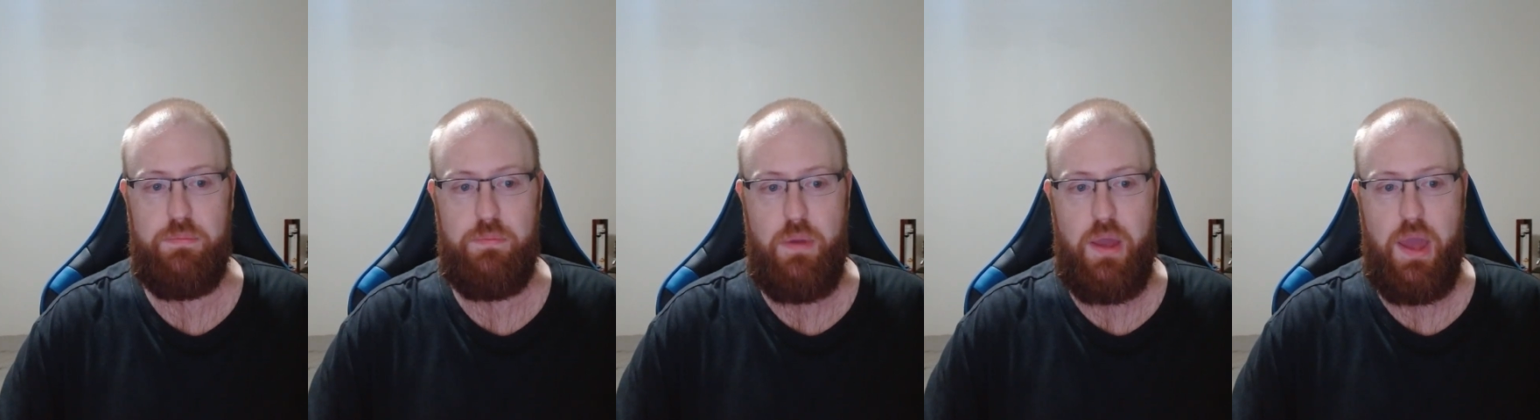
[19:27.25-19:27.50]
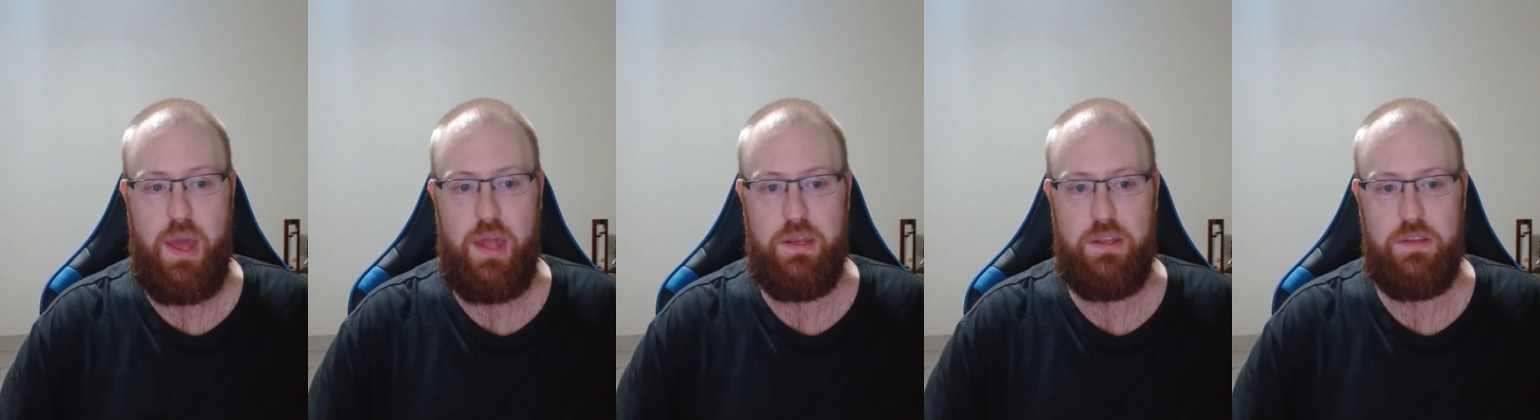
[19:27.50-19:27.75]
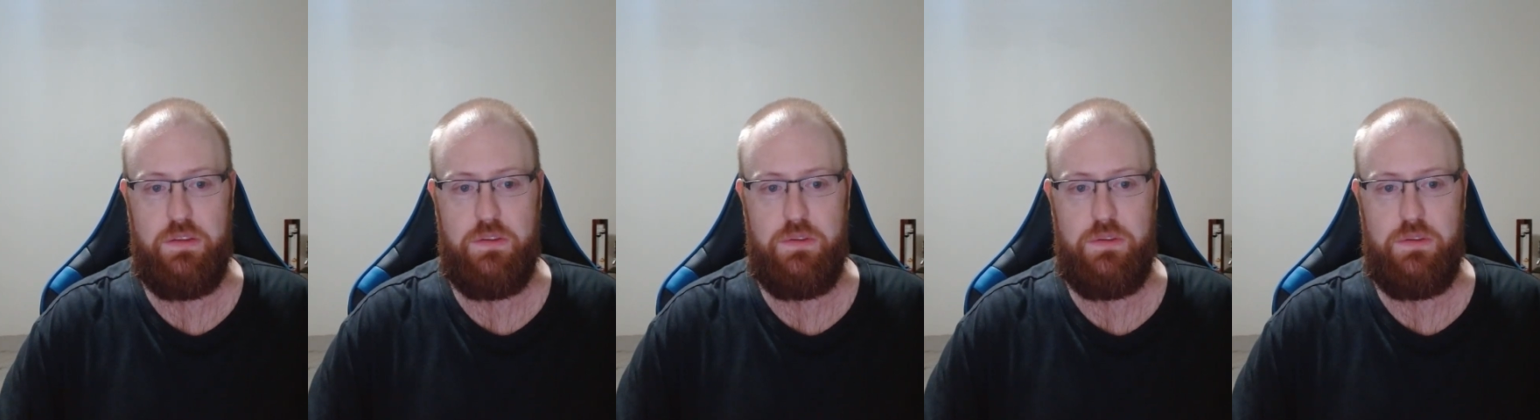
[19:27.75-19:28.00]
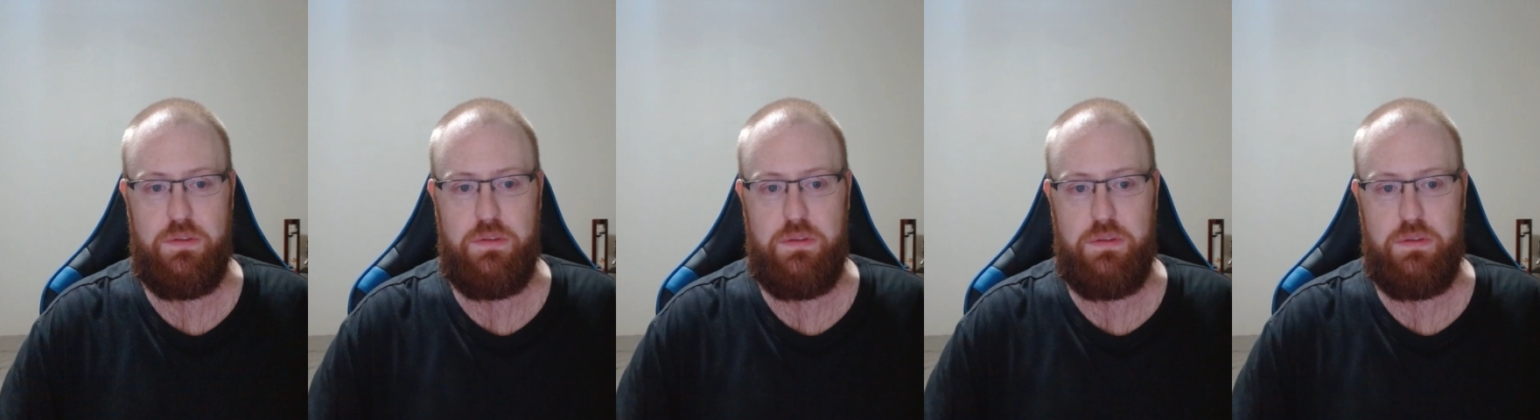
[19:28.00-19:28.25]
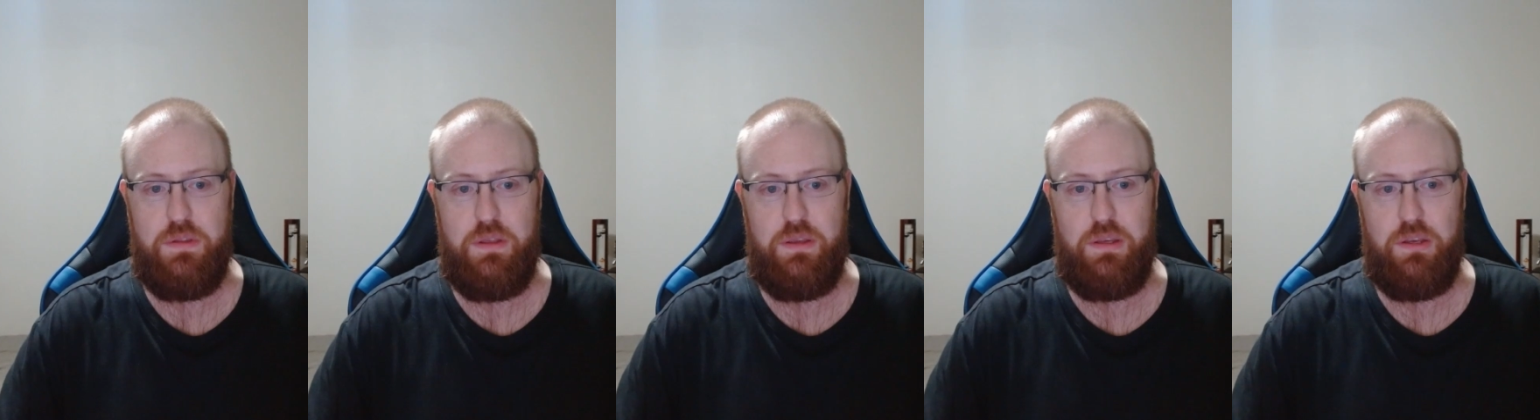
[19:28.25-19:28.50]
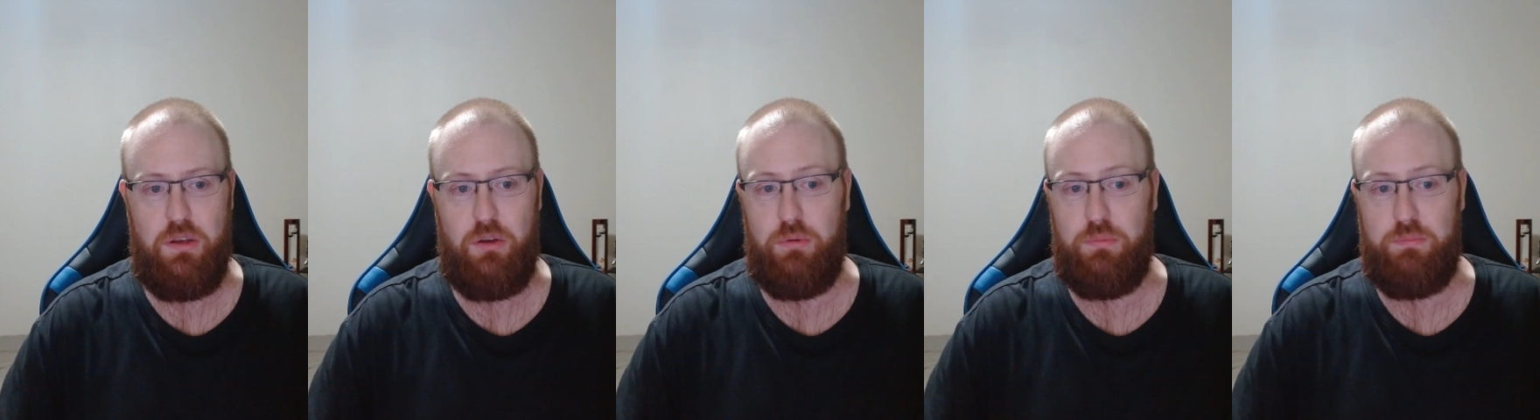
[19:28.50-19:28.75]
and it's, you
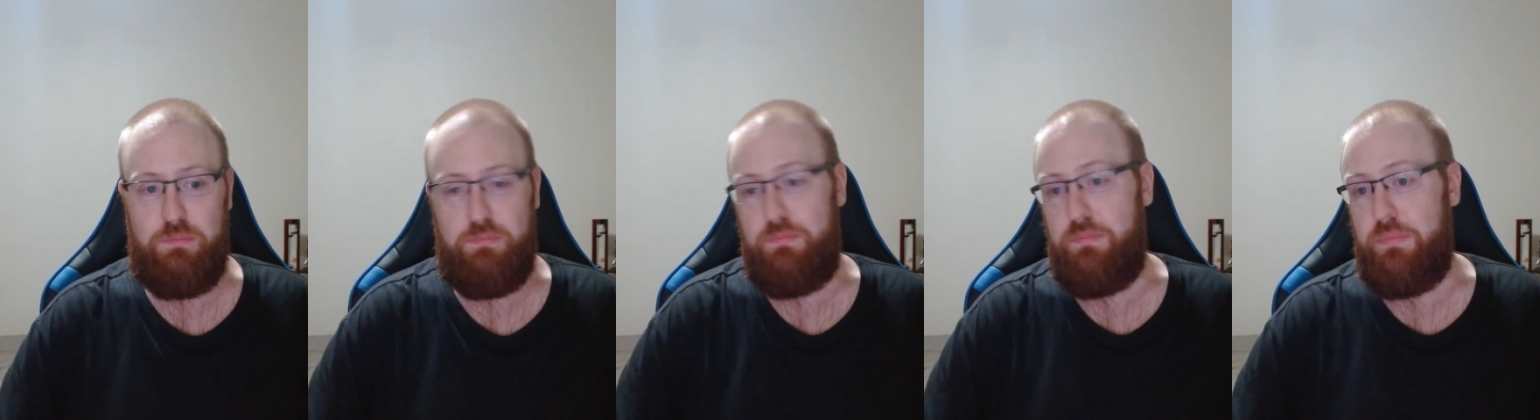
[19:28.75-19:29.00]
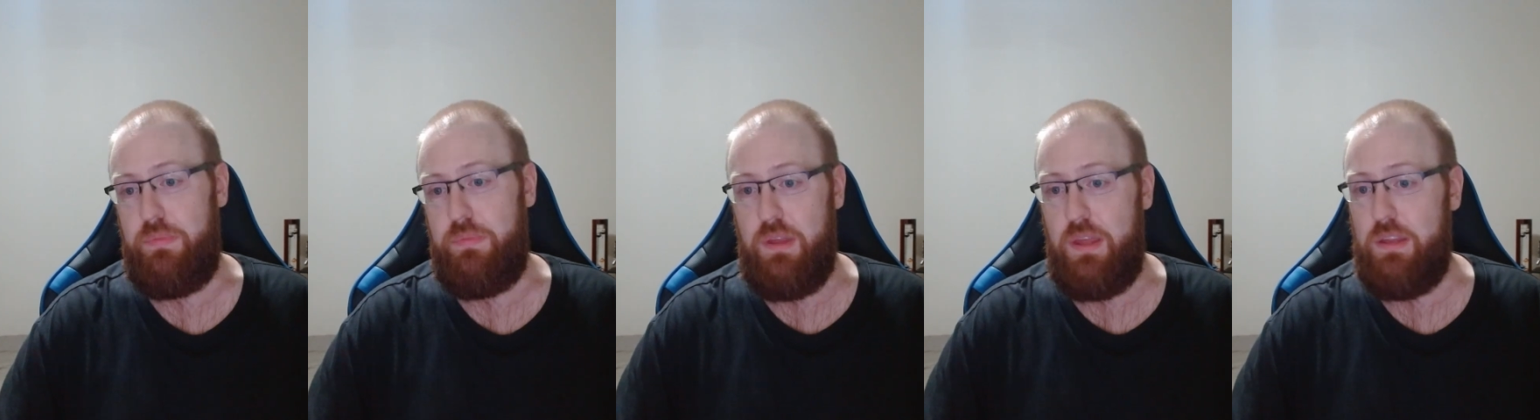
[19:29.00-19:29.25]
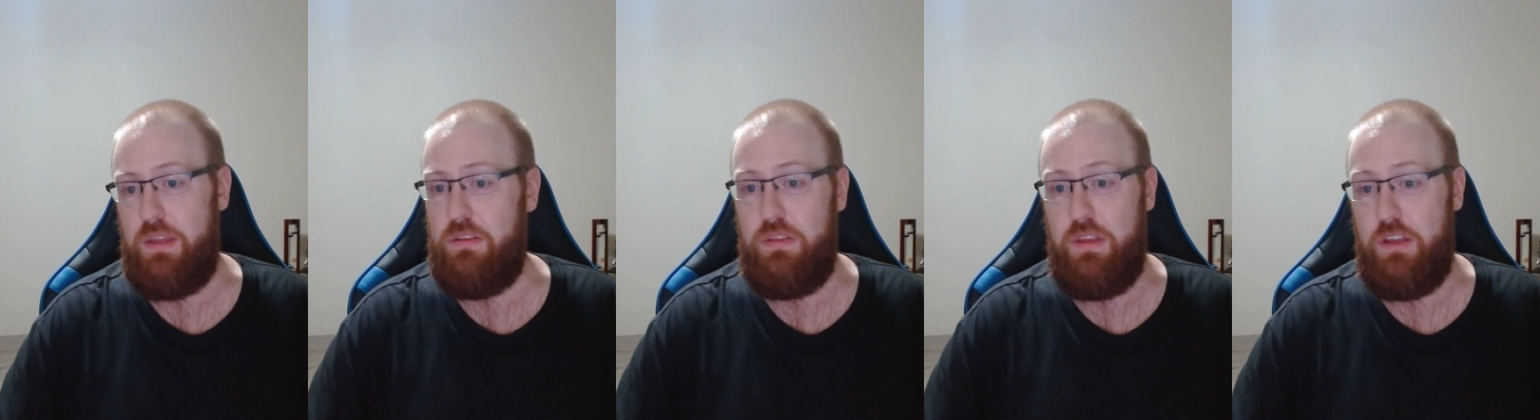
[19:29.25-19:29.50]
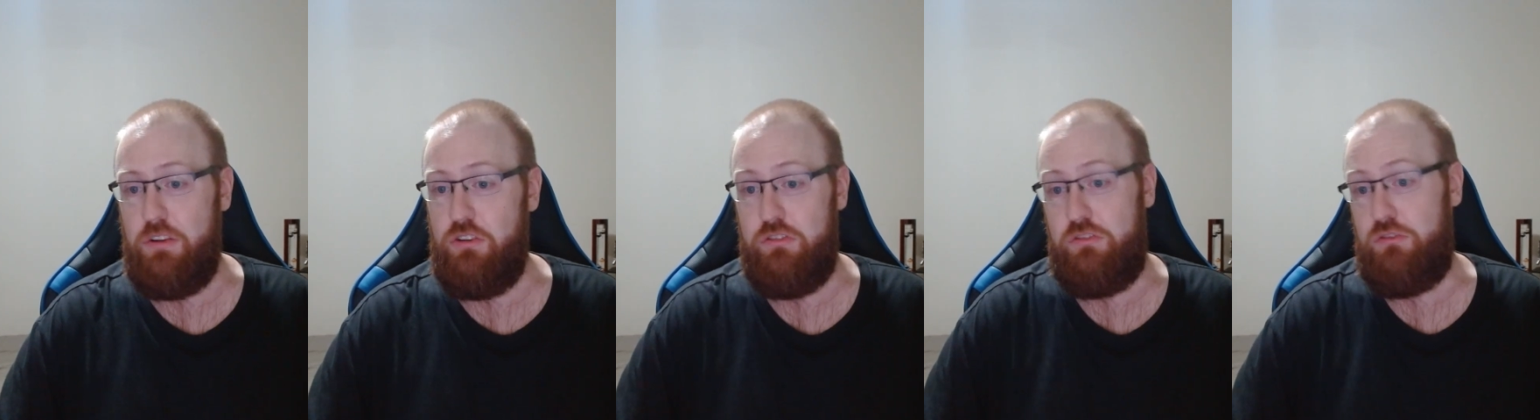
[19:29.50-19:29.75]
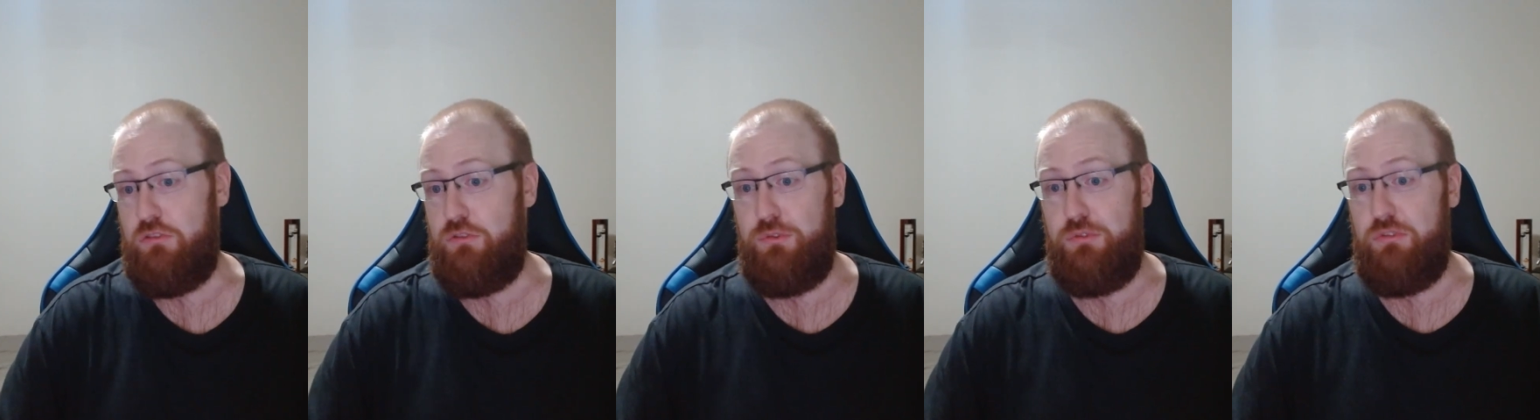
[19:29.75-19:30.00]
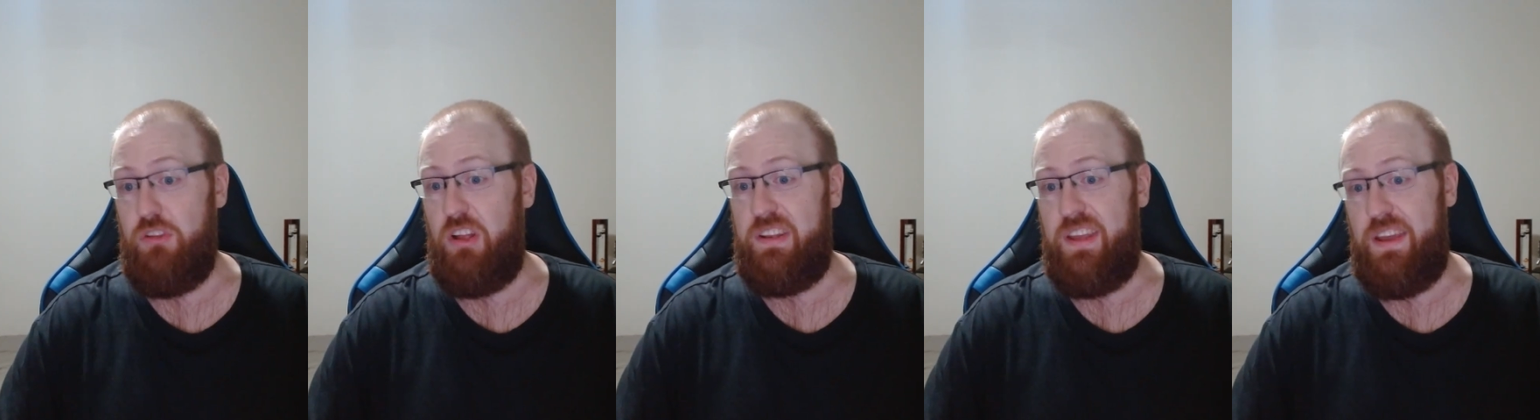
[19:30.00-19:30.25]
know, they just choose
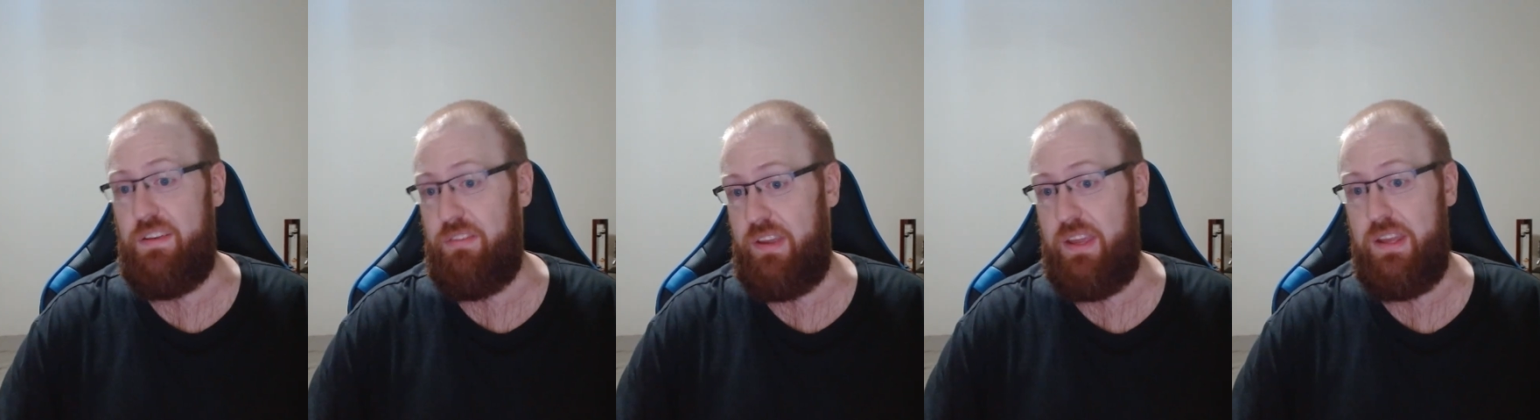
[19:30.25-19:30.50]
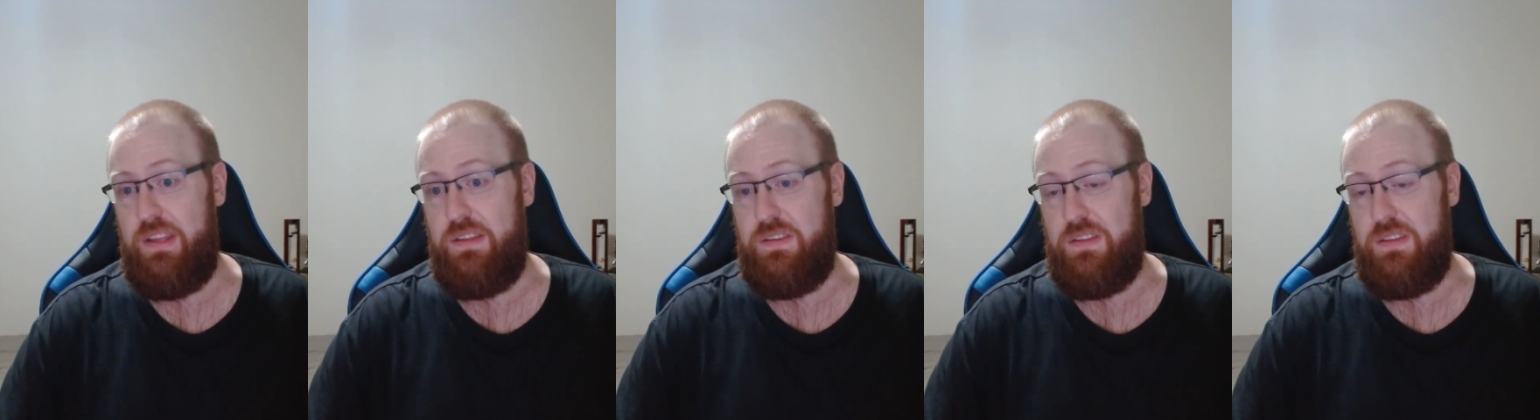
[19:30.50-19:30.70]
not to have kids,